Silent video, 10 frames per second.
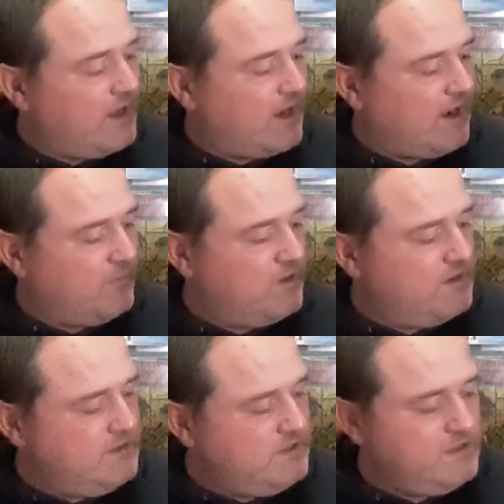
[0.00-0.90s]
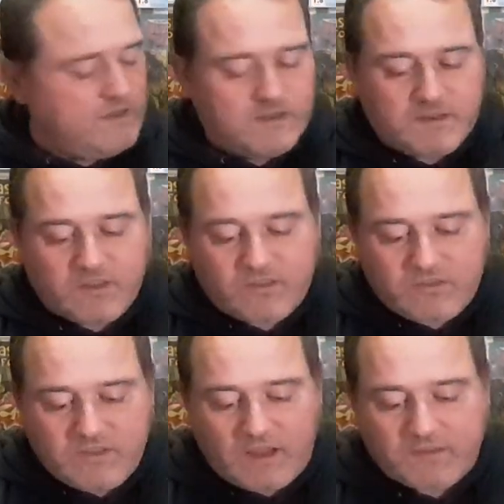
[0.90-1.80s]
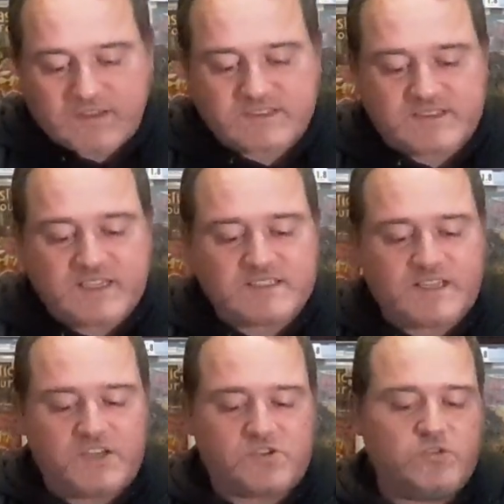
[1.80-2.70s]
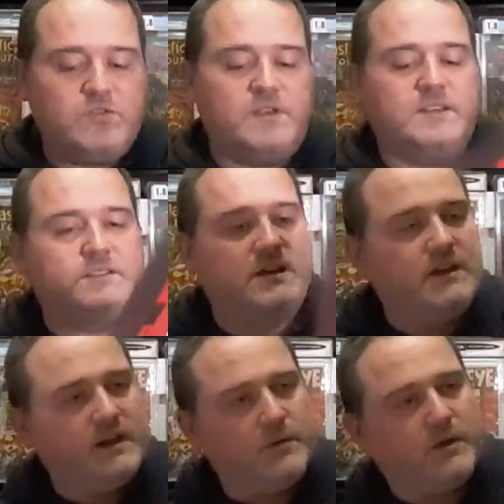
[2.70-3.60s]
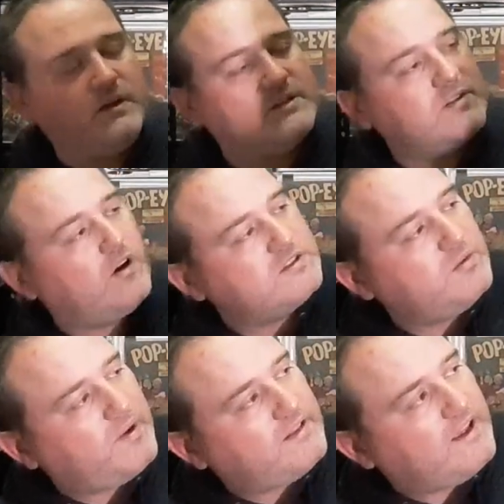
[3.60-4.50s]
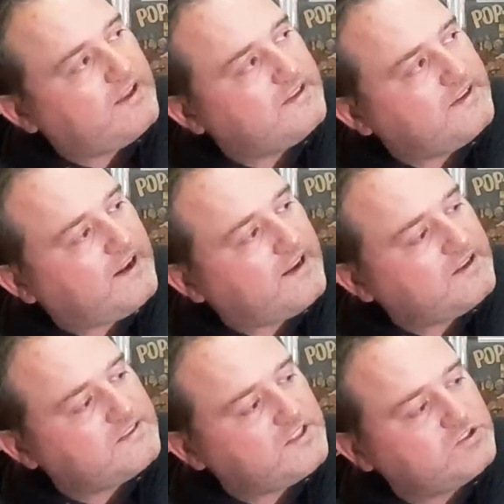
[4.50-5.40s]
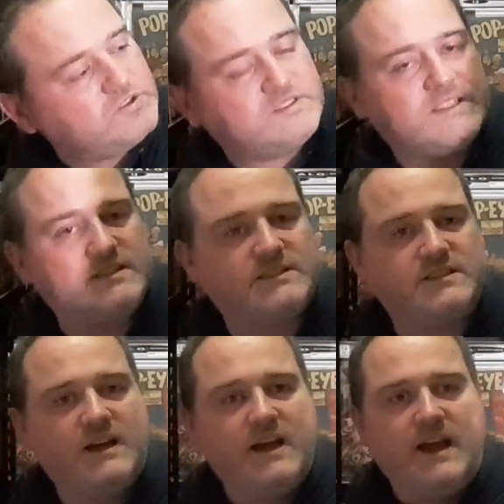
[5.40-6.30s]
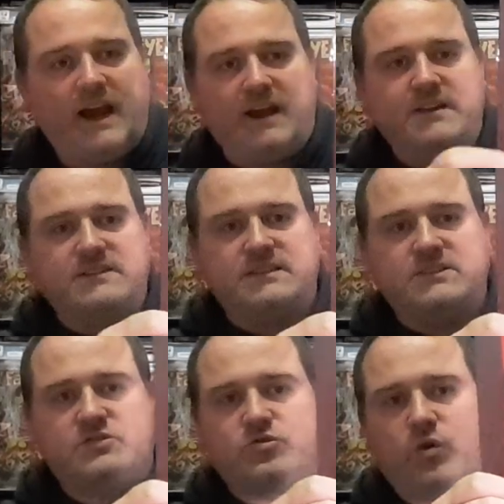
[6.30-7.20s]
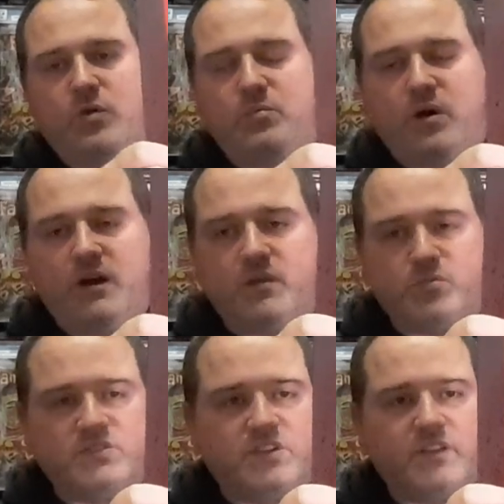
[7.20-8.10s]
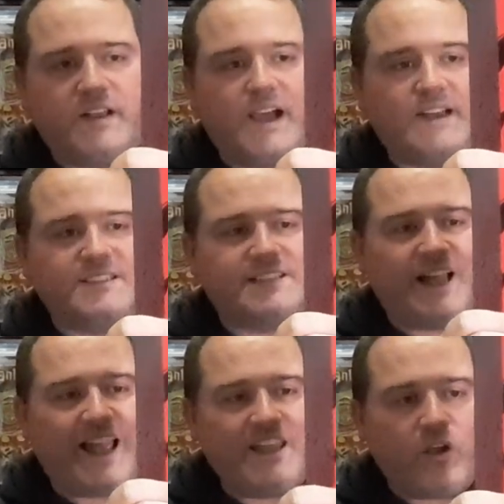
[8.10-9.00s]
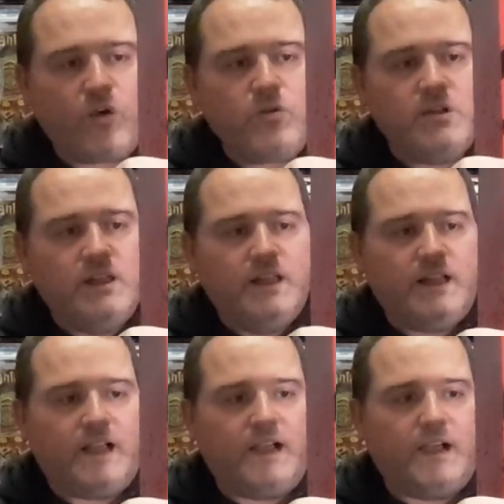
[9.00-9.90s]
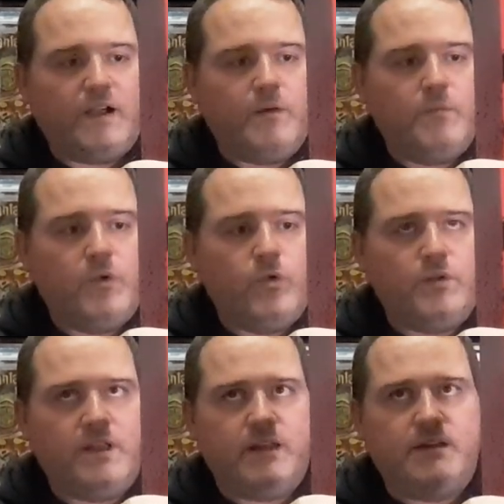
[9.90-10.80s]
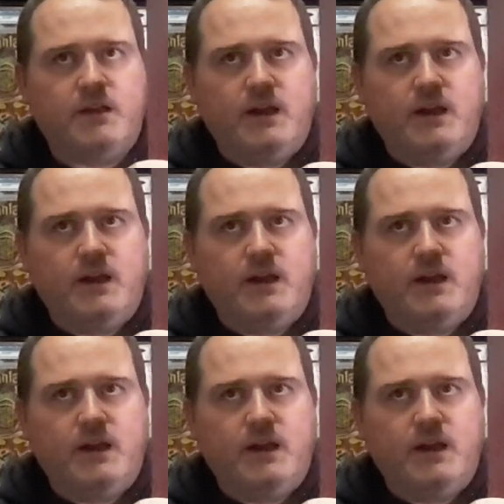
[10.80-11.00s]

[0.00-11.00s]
Now the 6th issue is, here we go. It's Ozzy Battler and the Down Unders, issue 6, and this is drawn by the Brazilian artist Aiko, who did